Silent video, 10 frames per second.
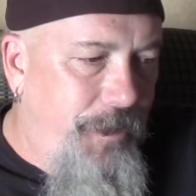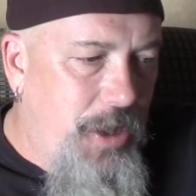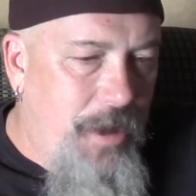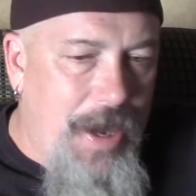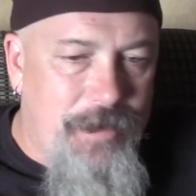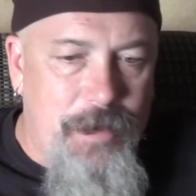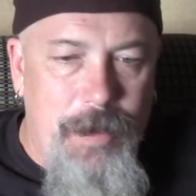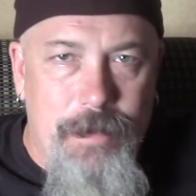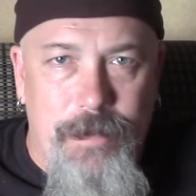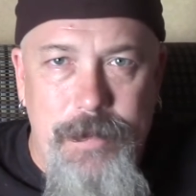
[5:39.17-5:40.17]
you have to
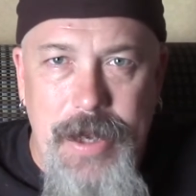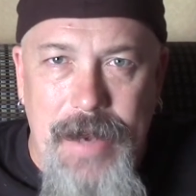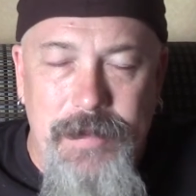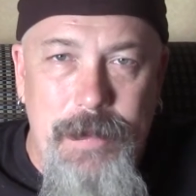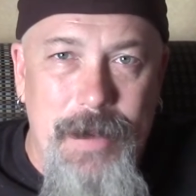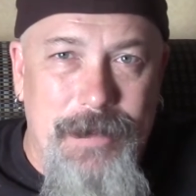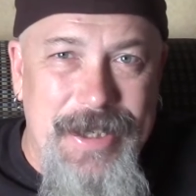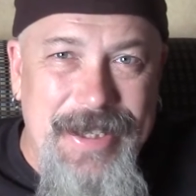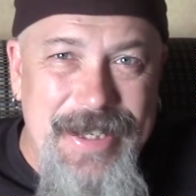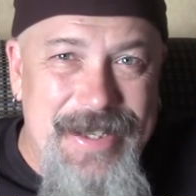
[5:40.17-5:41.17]
be able
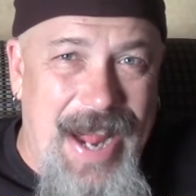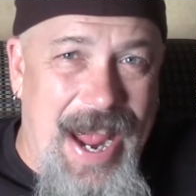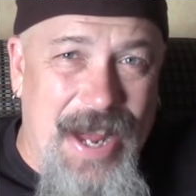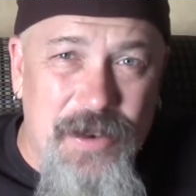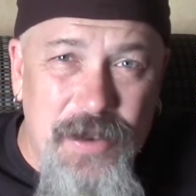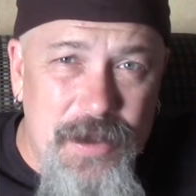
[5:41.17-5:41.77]
to at least handle